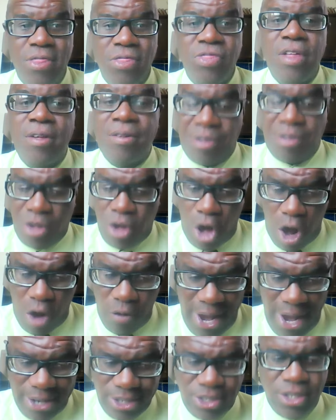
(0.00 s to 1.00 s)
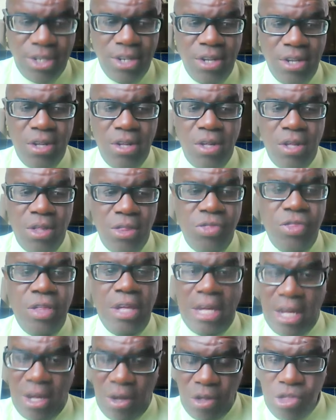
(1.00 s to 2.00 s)
the current,
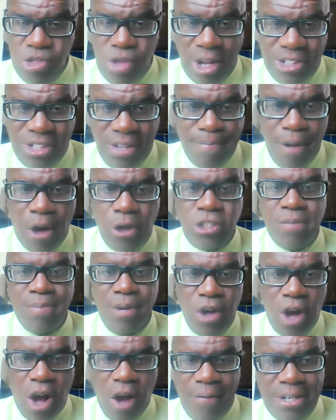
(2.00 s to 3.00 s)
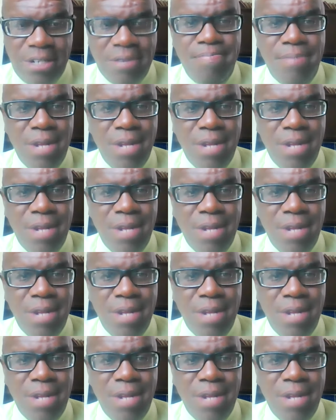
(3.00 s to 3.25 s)
the just about to be current